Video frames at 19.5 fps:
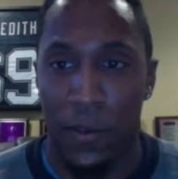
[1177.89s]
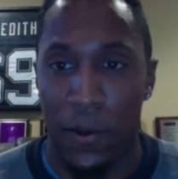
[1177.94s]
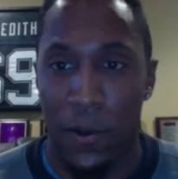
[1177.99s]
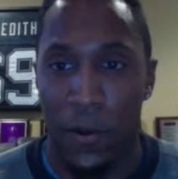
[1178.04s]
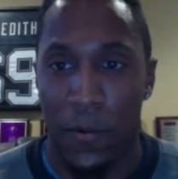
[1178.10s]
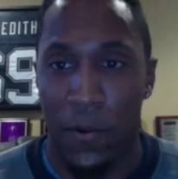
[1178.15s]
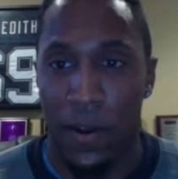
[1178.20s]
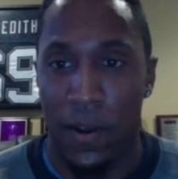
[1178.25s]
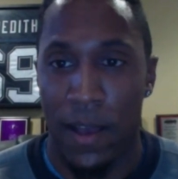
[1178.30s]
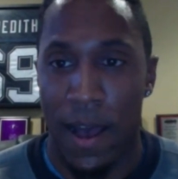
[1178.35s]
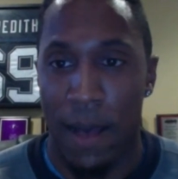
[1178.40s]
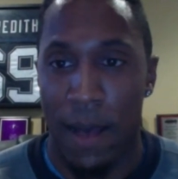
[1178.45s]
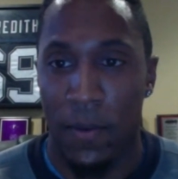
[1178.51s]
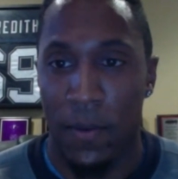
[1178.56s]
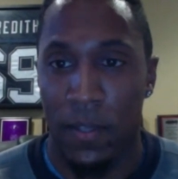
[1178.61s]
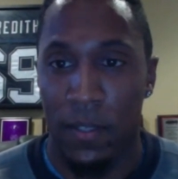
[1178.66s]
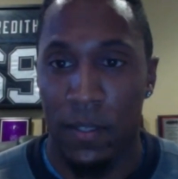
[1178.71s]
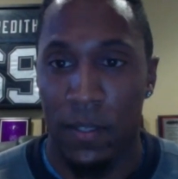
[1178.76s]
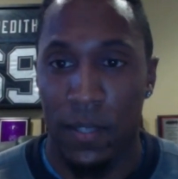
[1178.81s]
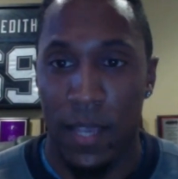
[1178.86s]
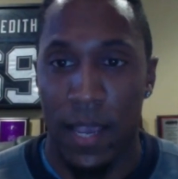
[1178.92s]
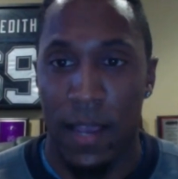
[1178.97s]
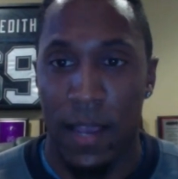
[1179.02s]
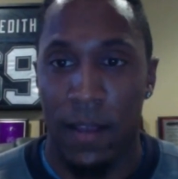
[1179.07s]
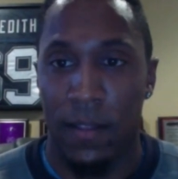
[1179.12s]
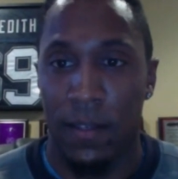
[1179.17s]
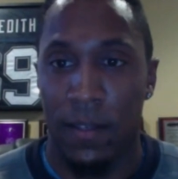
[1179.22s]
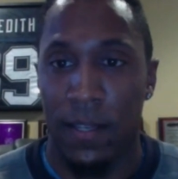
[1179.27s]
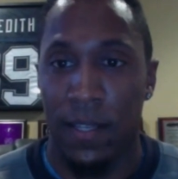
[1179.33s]
You don't want to hop on the
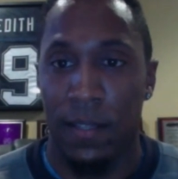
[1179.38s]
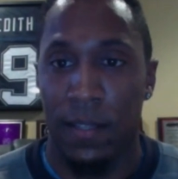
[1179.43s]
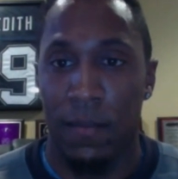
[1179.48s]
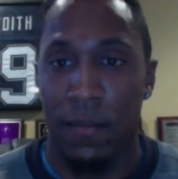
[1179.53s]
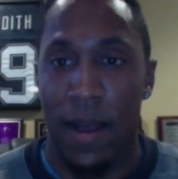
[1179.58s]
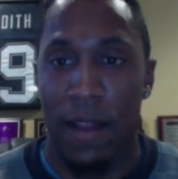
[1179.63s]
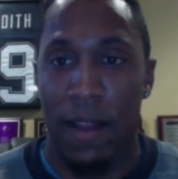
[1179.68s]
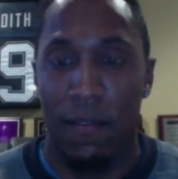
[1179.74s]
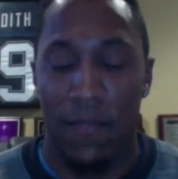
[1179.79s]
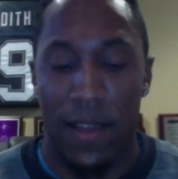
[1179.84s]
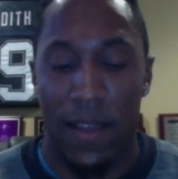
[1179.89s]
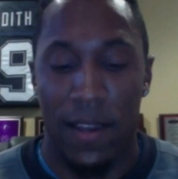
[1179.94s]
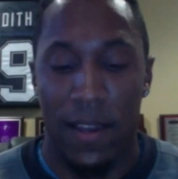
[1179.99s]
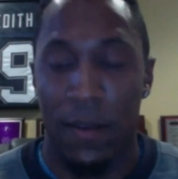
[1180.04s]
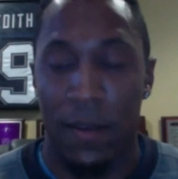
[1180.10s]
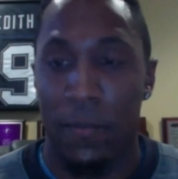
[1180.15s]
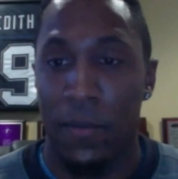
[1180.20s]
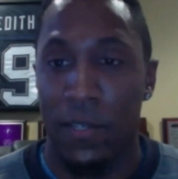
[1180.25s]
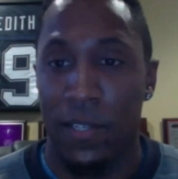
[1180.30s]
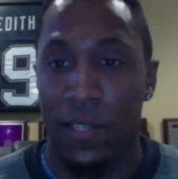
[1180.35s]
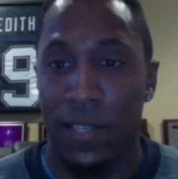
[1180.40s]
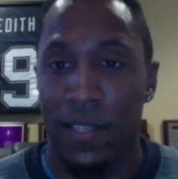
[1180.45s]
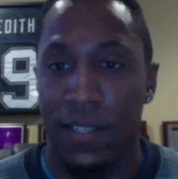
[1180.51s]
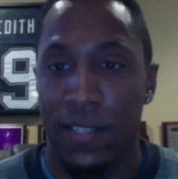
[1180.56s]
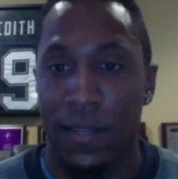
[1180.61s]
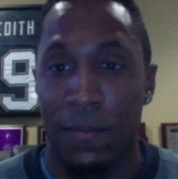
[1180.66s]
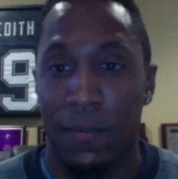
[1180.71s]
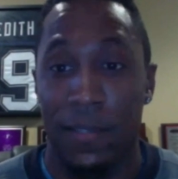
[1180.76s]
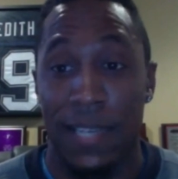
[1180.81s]
scale and get the body fat numbers and
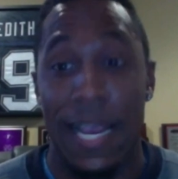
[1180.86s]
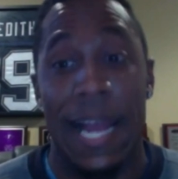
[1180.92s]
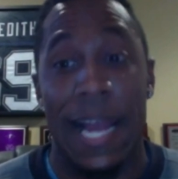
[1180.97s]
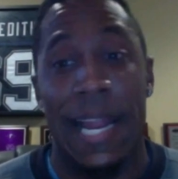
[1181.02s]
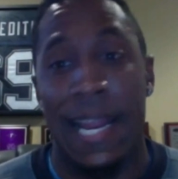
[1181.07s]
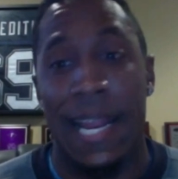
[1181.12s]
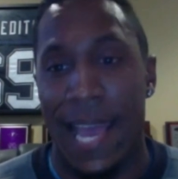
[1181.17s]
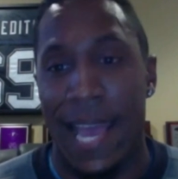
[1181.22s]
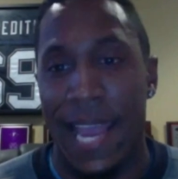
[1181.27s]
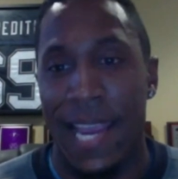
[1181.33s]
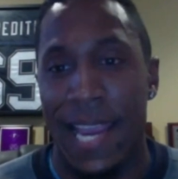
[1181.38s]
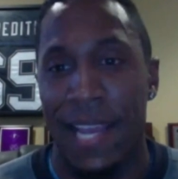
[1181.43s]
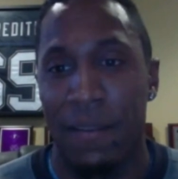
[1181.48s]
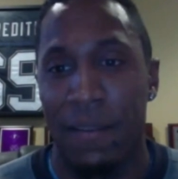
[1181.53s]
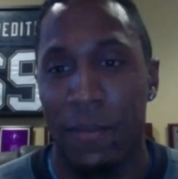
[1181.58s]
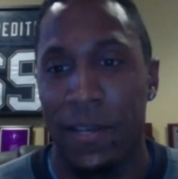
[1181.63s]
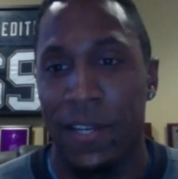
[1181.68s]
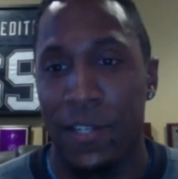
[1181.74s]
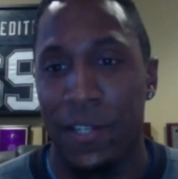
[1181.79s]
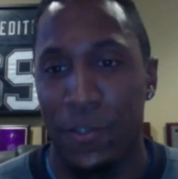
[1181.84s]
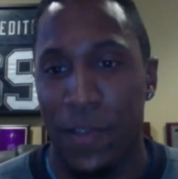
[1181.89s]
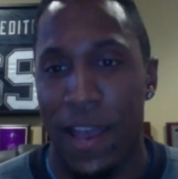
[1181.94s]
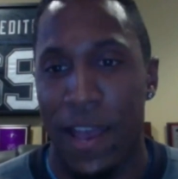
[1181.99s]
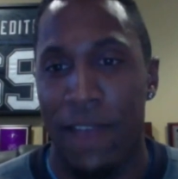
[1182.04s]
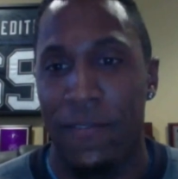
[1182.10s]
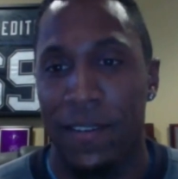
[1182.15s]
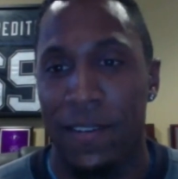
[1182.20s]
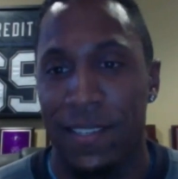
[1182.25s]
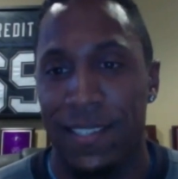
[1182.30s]
something's got out of hand because you
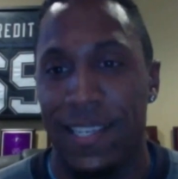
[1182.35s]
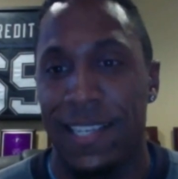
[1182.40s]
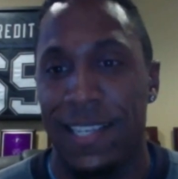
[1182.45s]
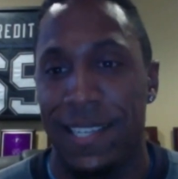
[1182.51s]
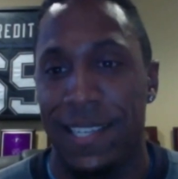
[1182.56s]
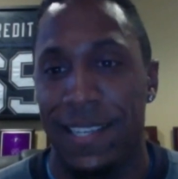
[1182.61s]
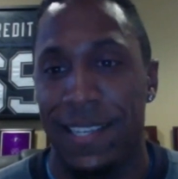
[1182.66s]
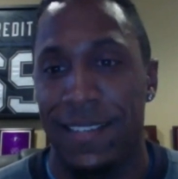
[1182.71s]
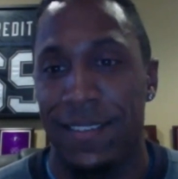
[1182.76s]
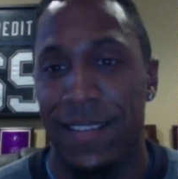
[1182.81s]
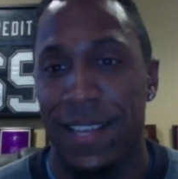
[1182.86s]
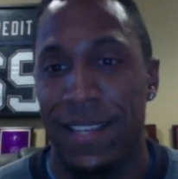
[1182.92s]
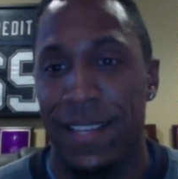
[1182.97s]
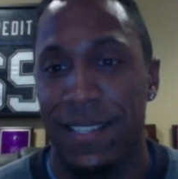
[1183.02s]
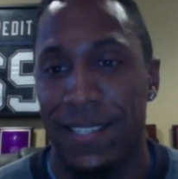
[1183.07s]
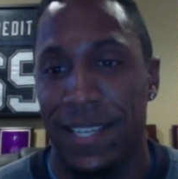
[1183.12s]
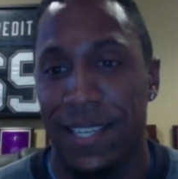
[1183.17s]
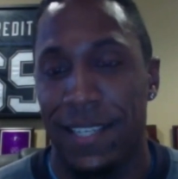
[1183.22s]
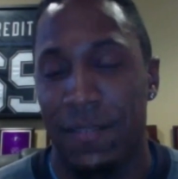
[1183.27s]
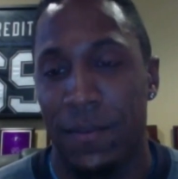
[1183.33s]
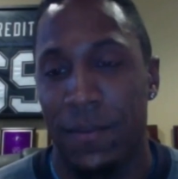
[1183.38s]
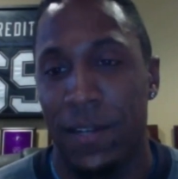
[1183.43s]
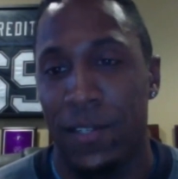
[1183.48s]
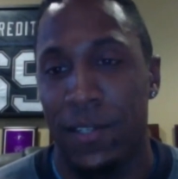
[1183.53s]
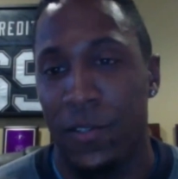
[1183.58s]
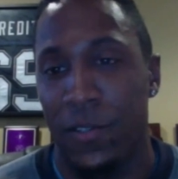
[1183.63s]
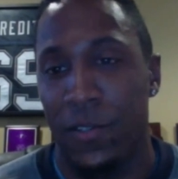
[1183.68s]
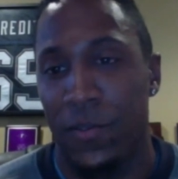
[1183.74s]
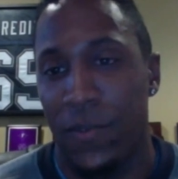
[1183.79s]
haven't assessed it in 6
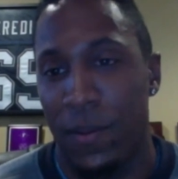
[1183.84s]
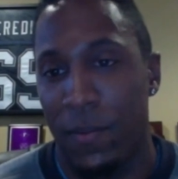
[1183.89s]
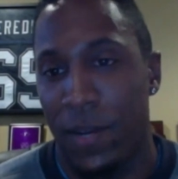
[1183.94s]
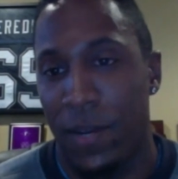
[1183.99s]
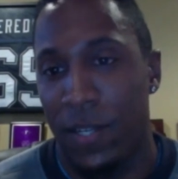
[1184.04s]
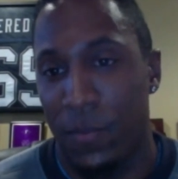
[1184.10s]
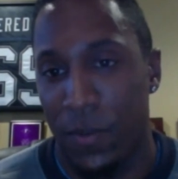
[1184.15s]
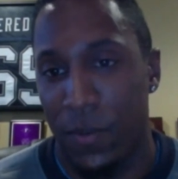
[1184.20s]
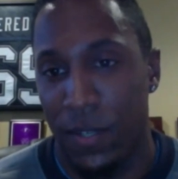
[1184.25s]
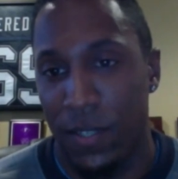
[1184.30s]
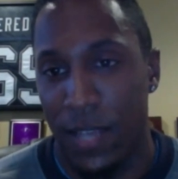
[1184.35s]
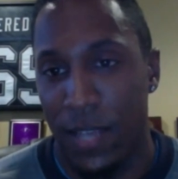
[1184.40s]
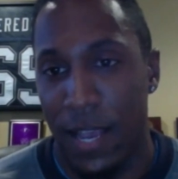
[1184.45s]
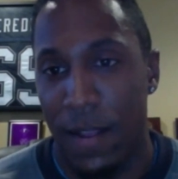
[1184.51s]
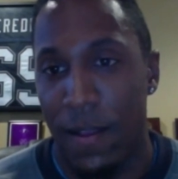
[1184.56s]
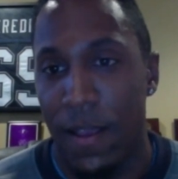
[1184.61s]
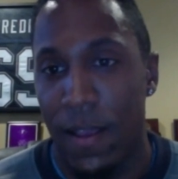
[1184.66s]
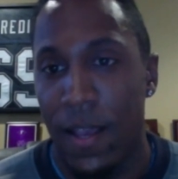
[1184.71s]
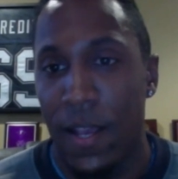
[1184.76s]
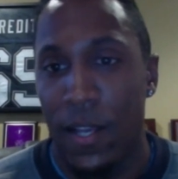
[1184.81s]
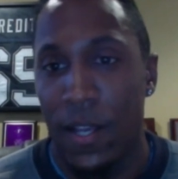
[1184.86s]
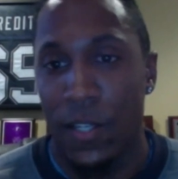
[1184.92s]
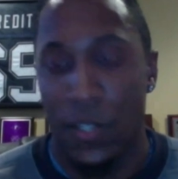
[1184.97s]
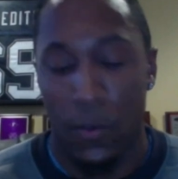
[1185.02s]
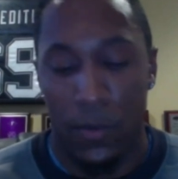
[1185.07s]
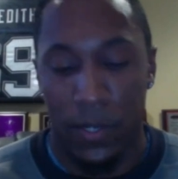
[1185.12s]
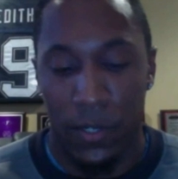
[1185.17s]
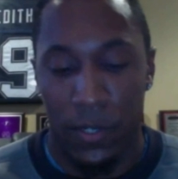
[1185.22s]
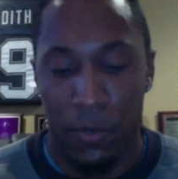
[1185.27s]
months or 3 months per se.
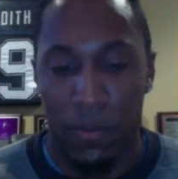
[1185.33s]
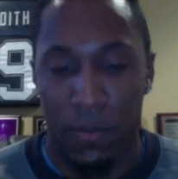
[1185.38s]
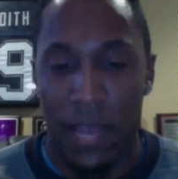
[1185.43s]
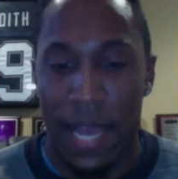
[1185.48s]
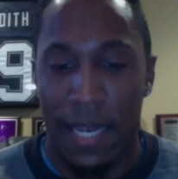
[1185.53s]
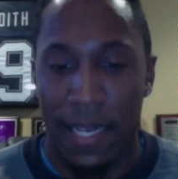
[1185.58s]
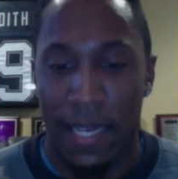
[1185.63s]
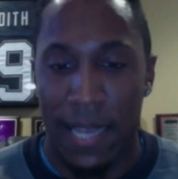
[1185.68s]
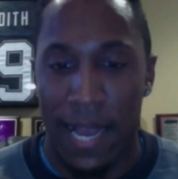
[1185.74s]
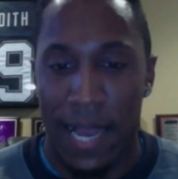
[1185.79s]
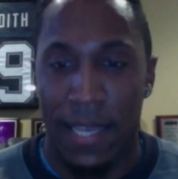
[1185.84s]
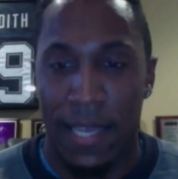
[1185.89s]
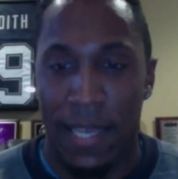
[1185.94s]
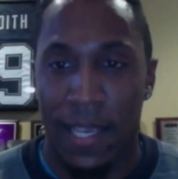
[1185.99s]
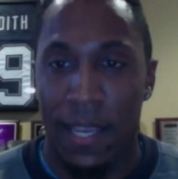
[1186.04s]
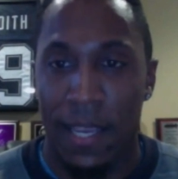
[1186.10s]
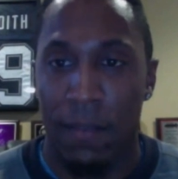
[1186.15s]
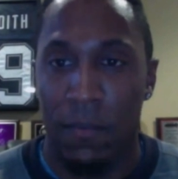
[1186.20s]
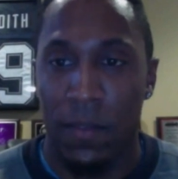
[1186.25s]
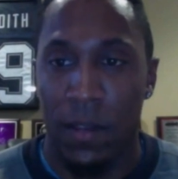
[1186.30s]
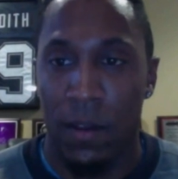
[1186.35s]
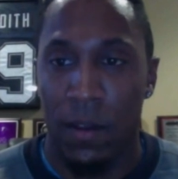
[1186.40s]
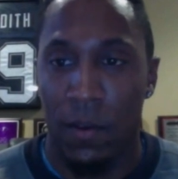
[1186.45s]
So we do that to kind of keep